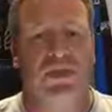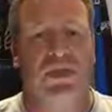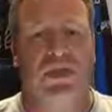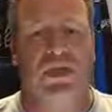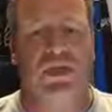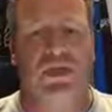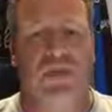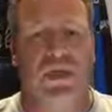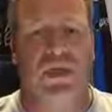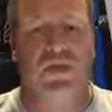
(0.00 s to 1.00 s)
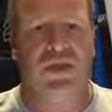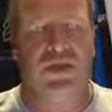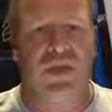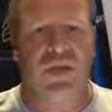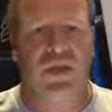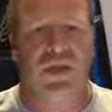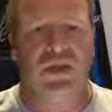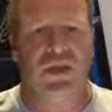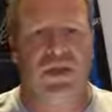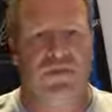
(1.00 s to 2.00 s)
So if you see one of the
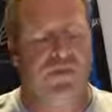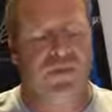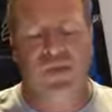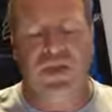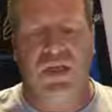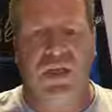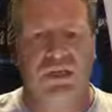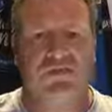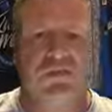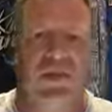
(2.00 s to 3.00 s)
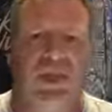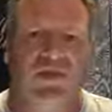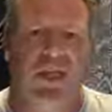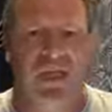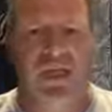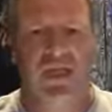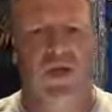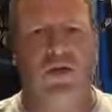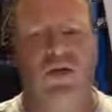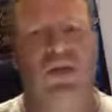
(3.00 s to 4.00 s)
guys, you know, give them a hand, help
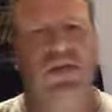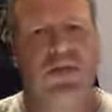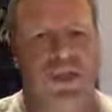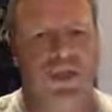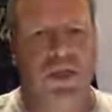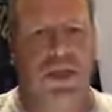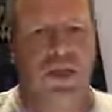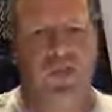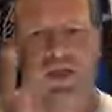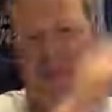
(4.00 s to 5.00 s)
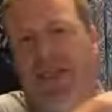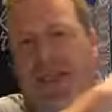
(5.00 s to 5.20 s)
them out and everything like that.